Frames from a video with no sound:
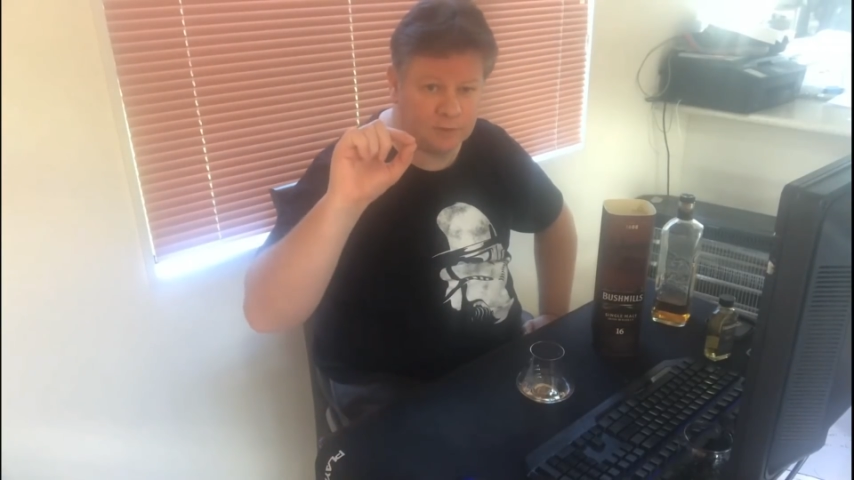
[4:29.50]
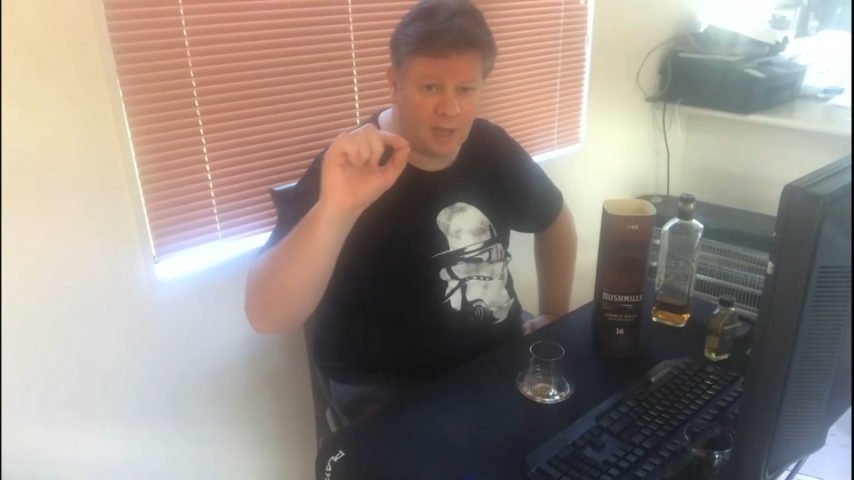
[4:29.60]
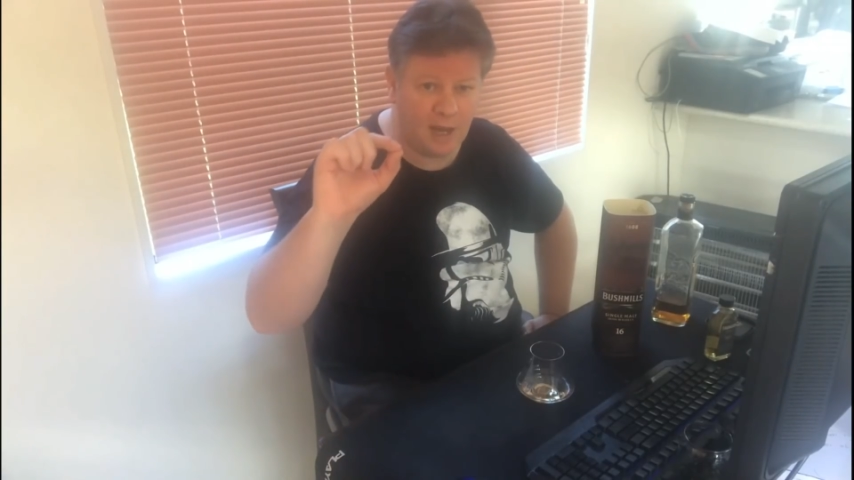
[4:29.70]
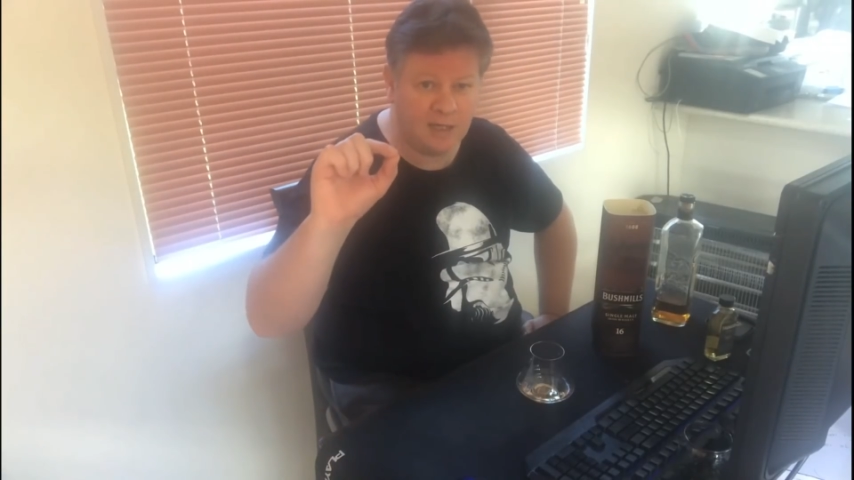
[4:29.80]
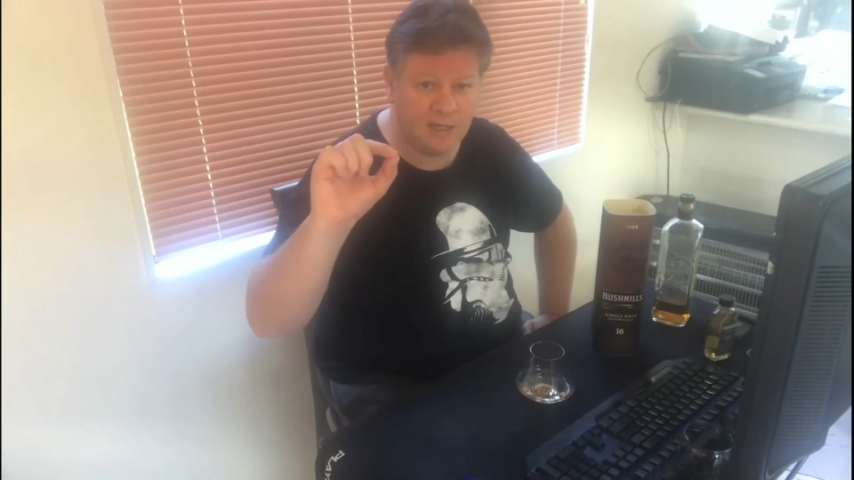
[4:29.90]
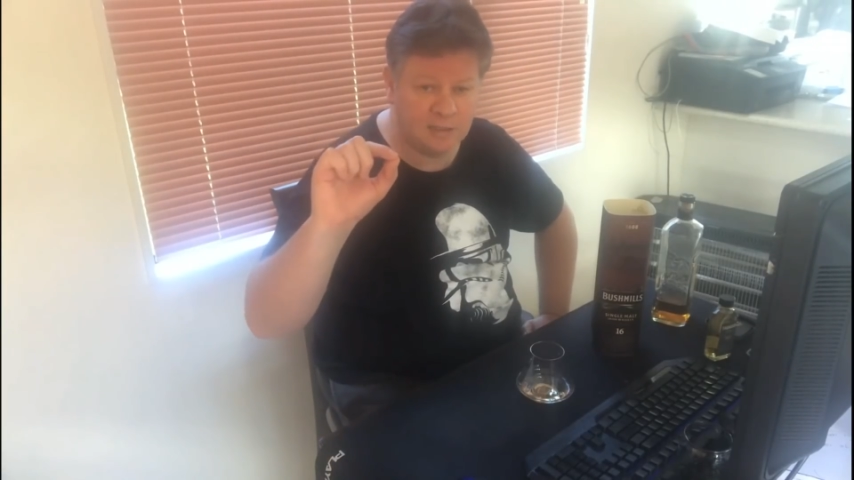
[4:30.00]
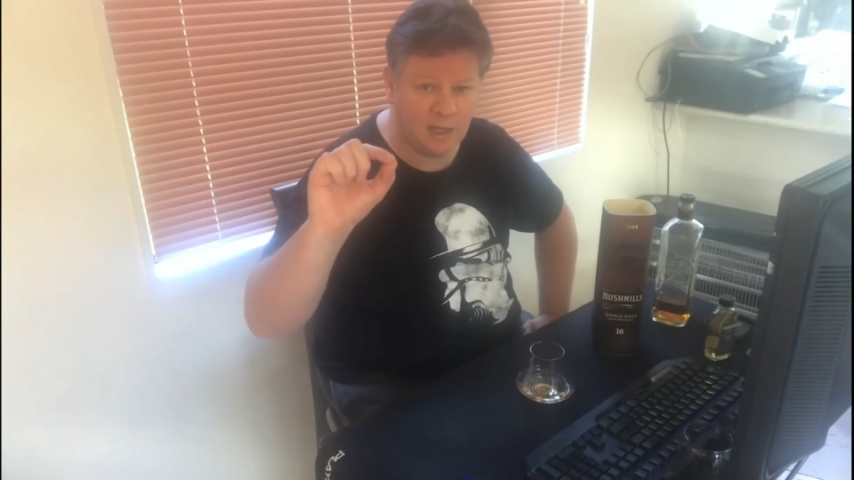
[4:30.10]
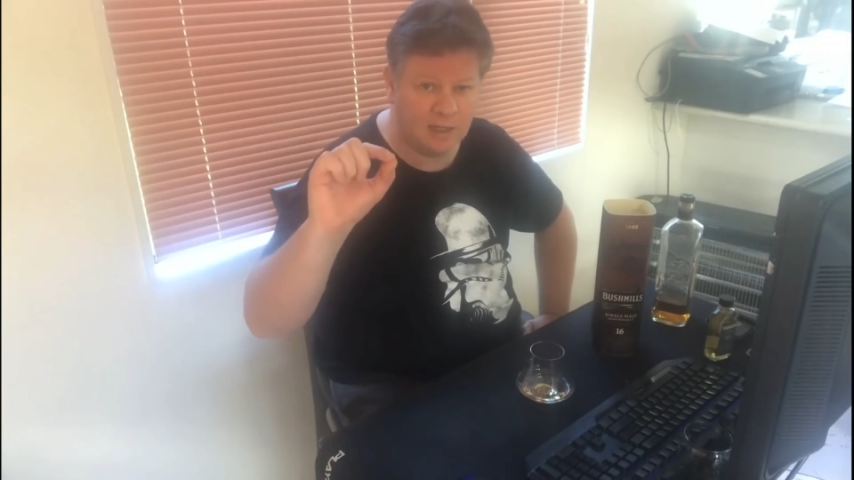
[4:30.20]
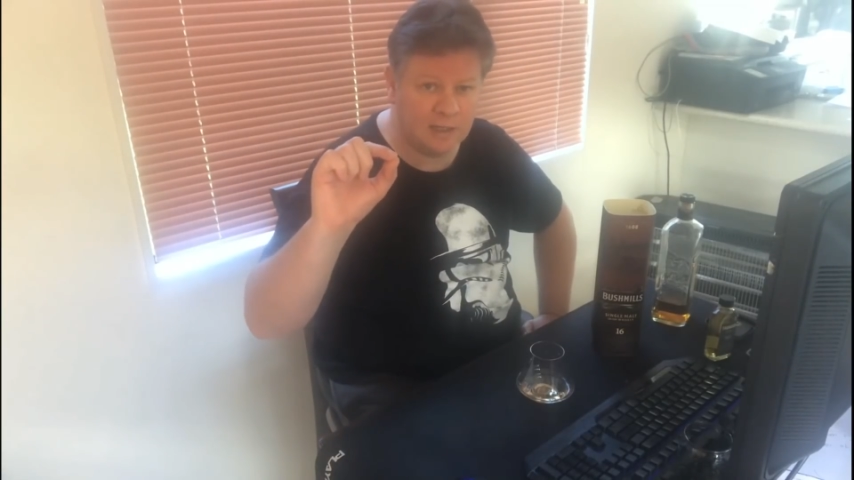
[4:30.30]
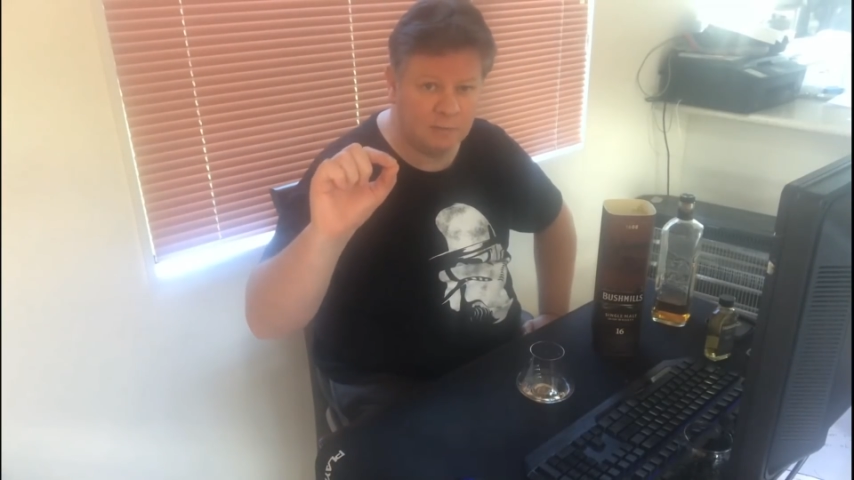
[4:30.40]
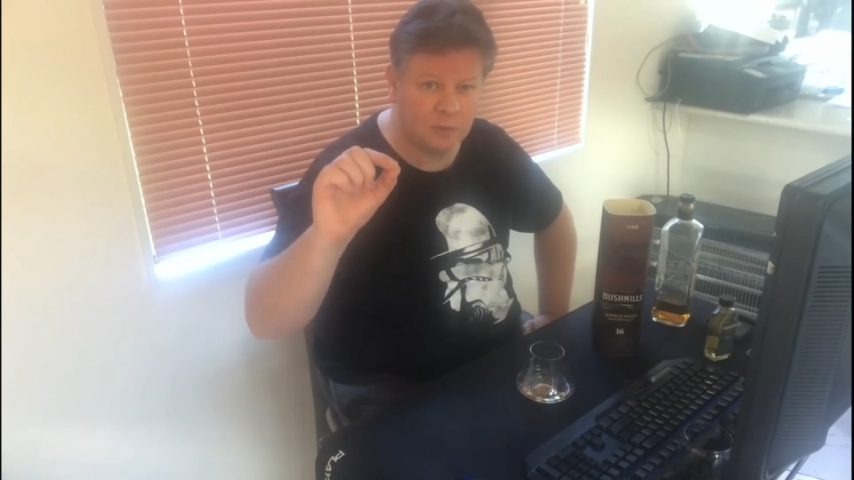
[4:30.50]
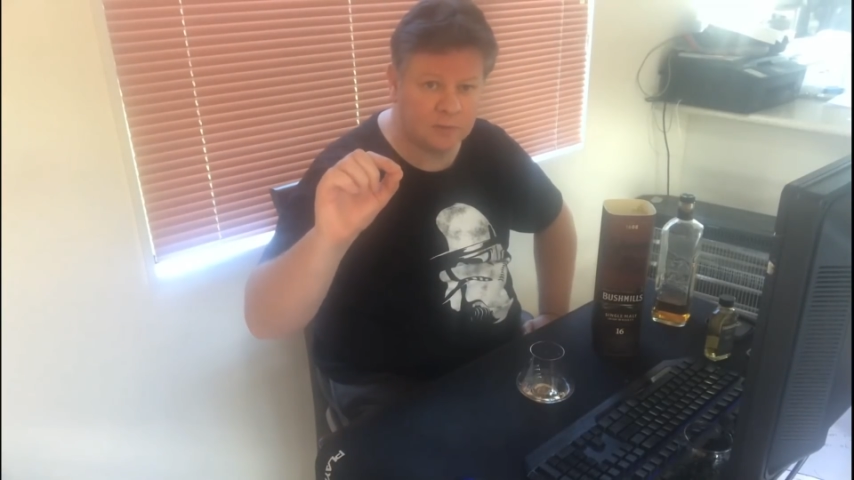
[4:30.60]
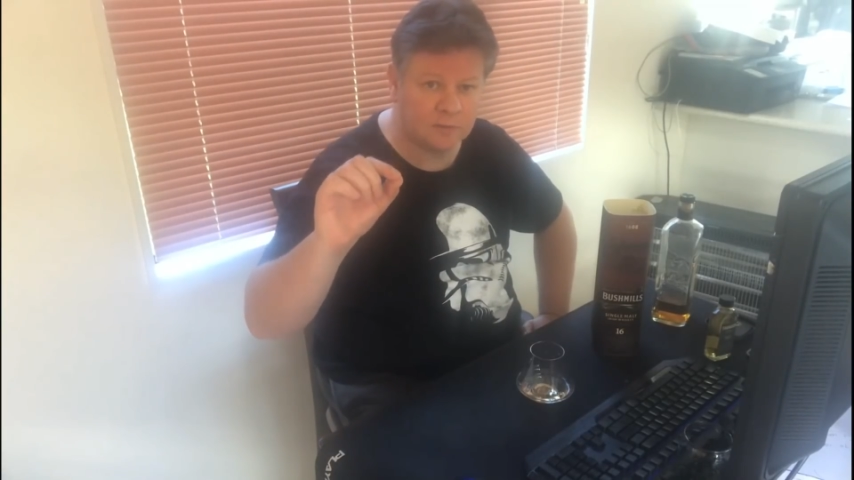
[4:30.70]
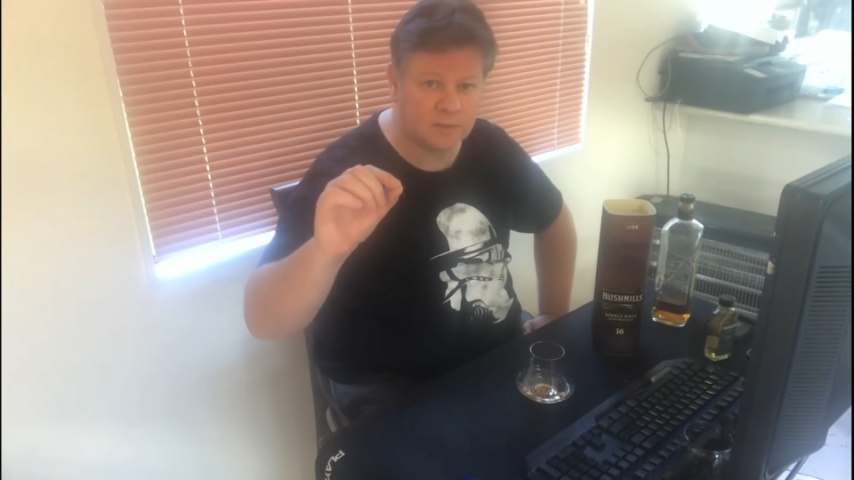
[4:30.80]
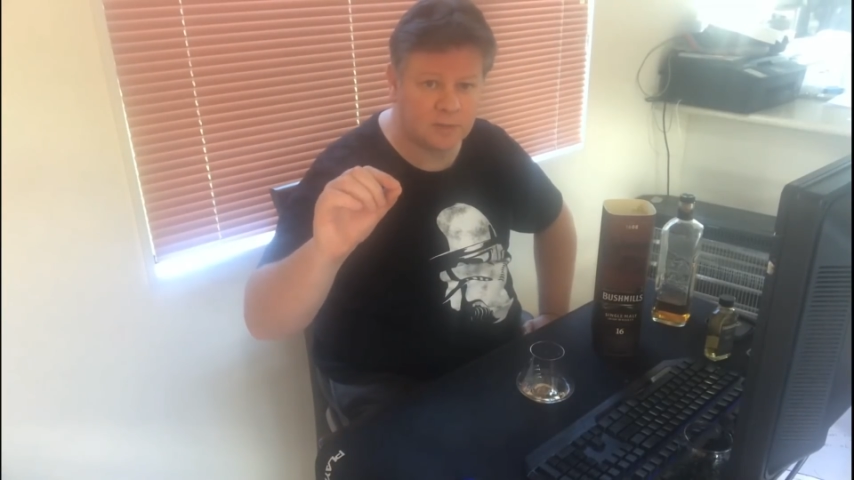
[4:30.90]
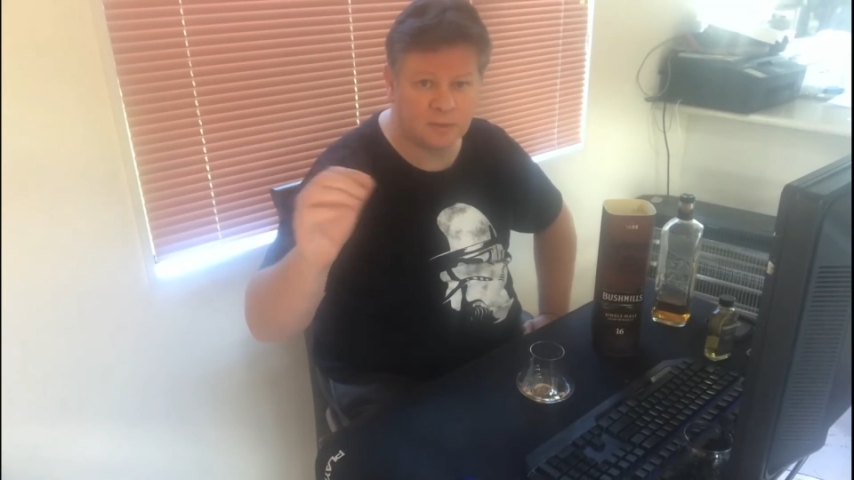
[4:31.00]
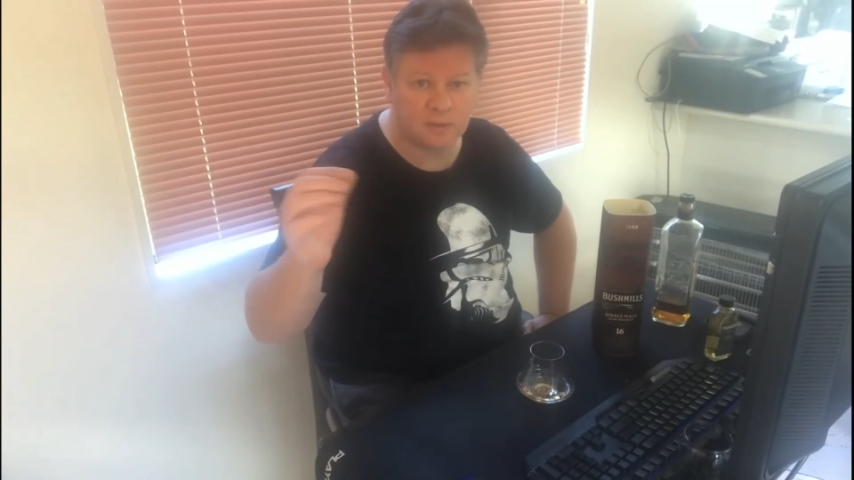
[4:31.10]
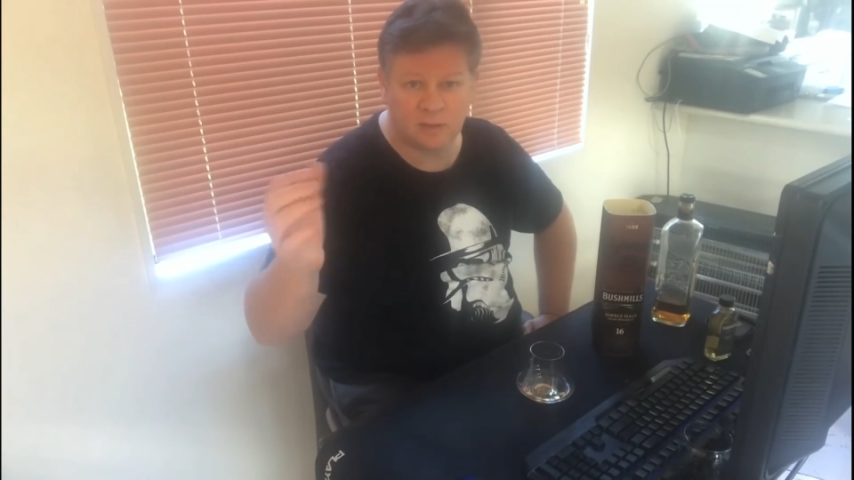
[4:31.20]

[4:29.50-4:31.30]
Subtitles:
tiny amount of something